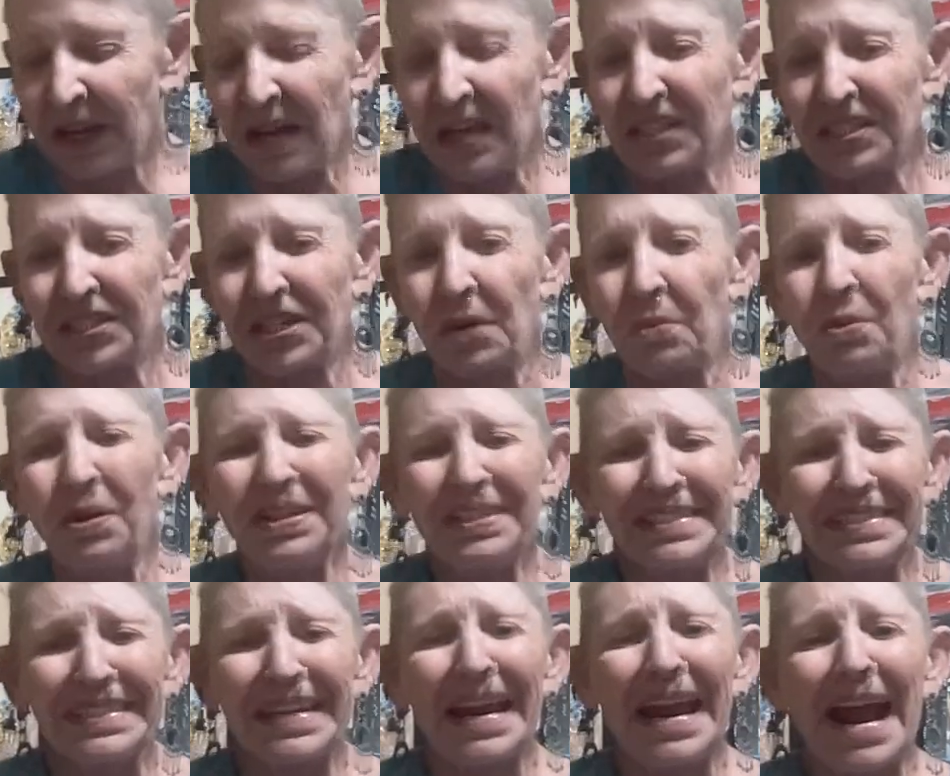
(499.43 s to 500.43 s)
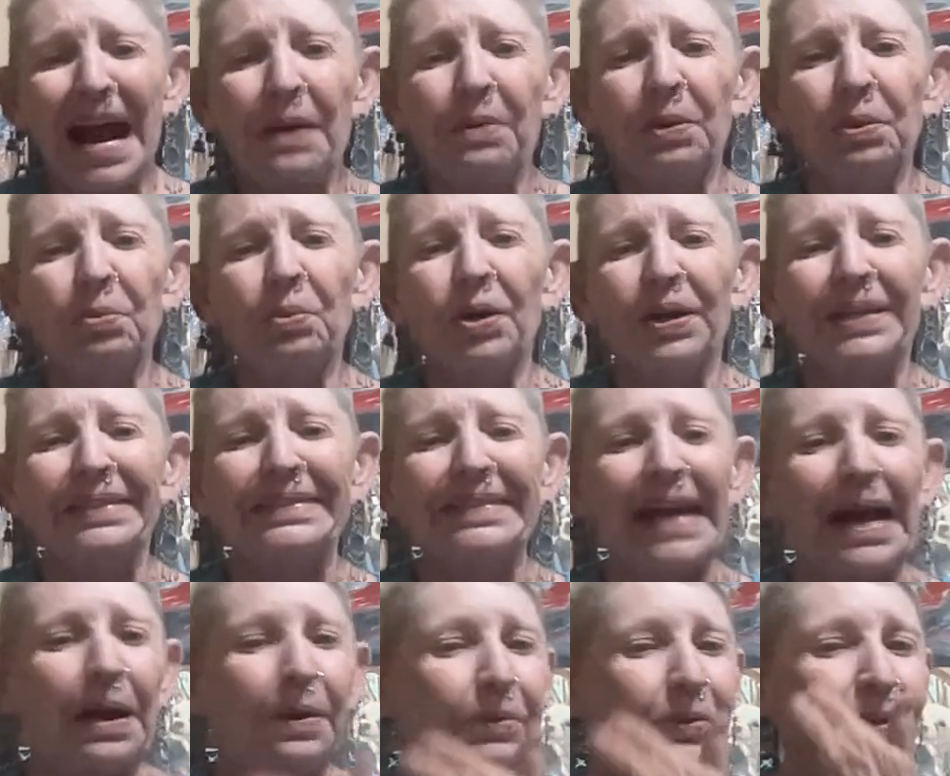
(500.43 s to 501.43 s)
So we'll see how it works
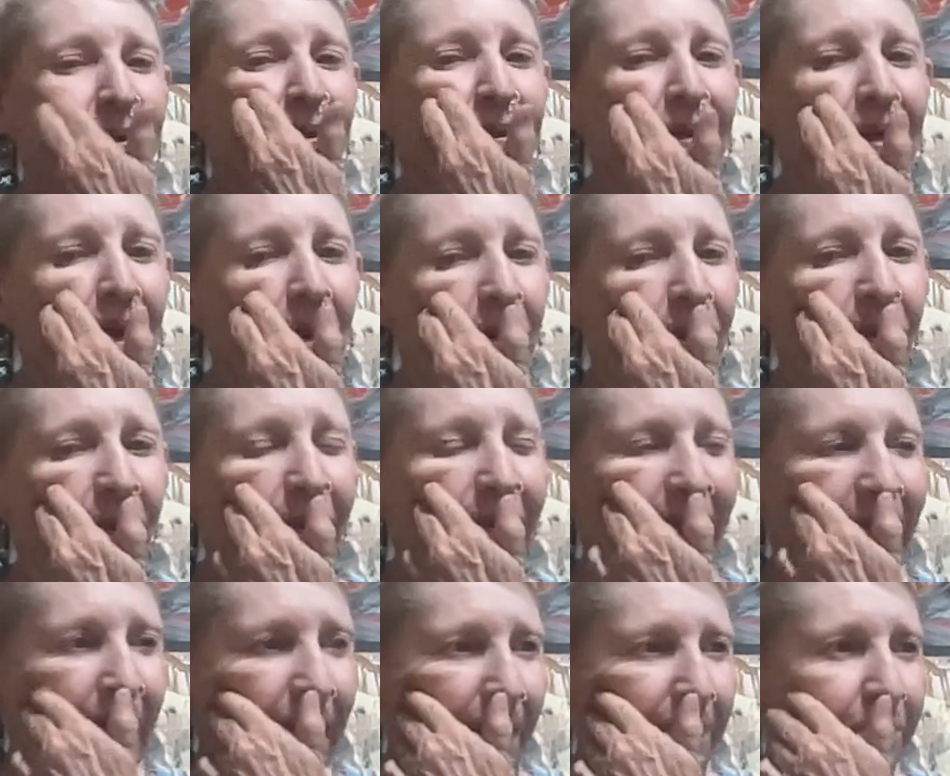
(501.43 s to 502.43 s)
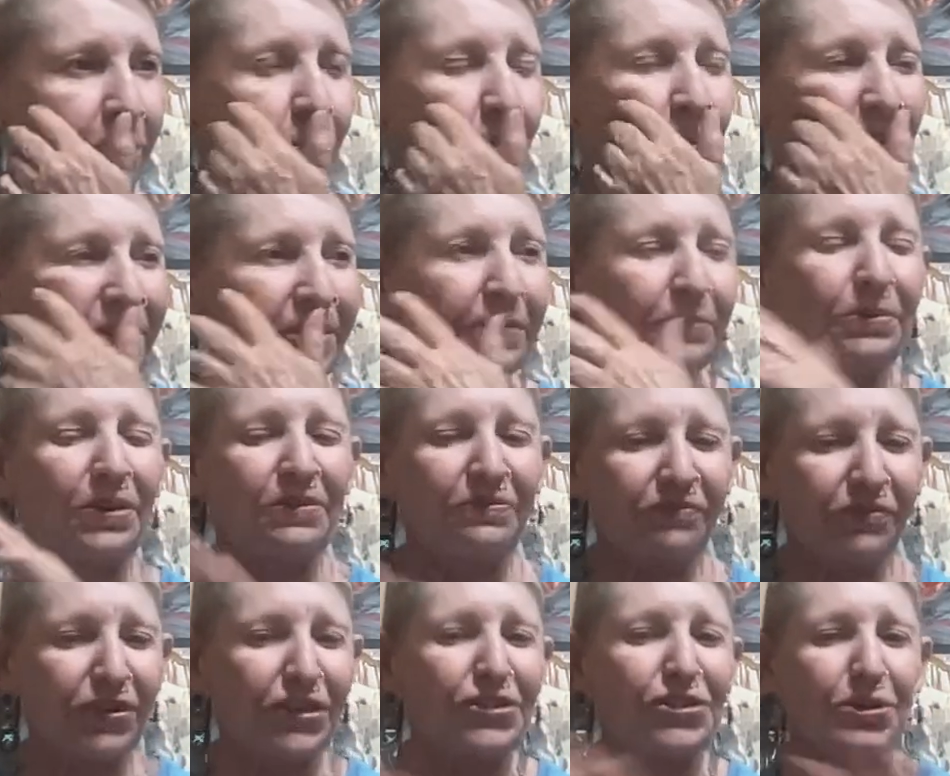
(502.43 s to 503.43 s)
out, with the
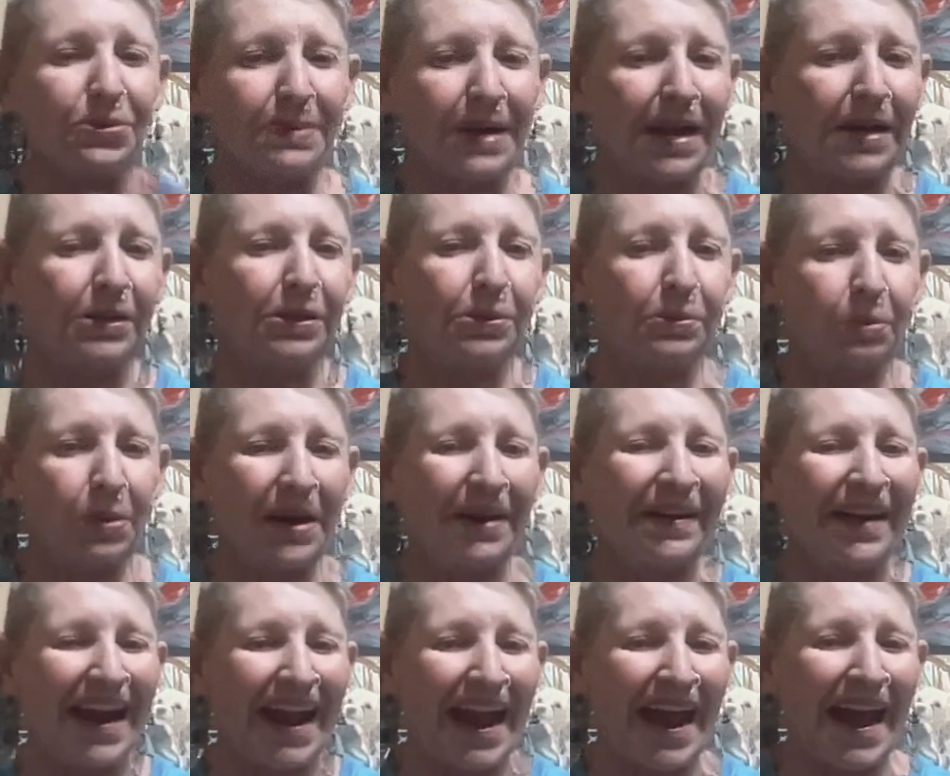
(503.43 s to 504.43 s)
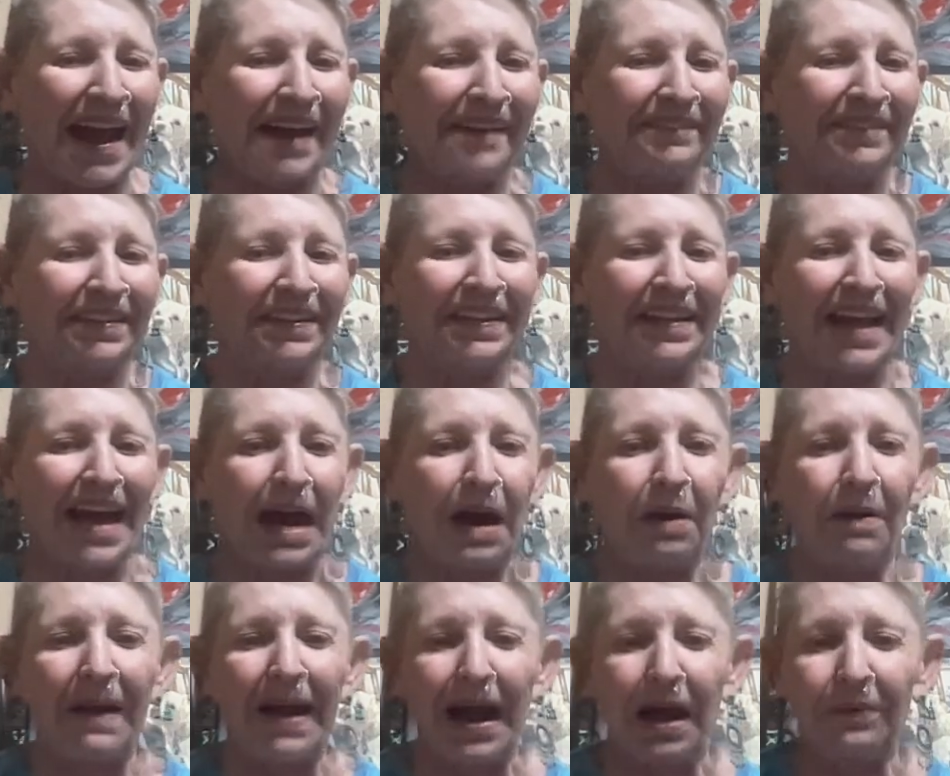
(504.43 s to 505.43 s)
refrigerator where I have it
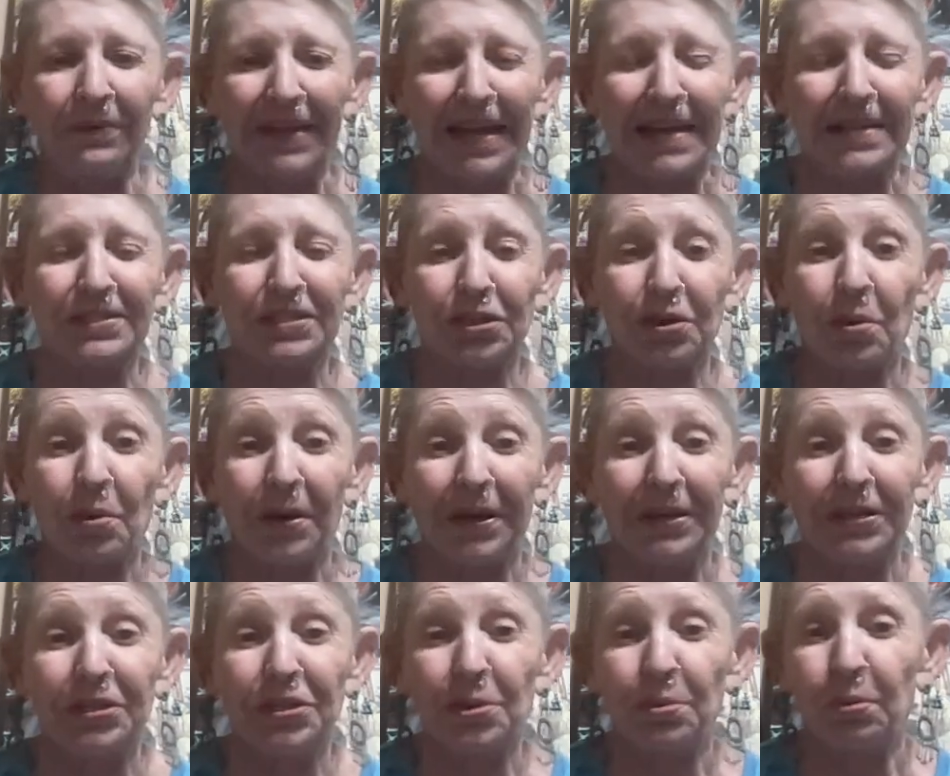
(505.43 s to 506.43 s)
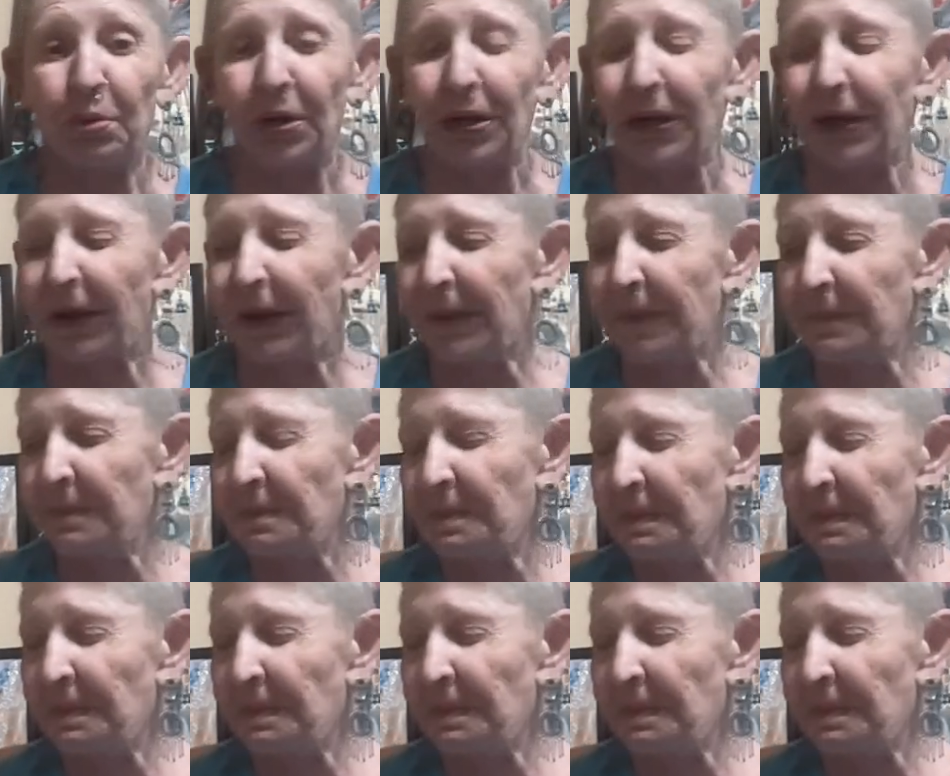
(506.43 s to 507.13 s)
now, how that's going to work.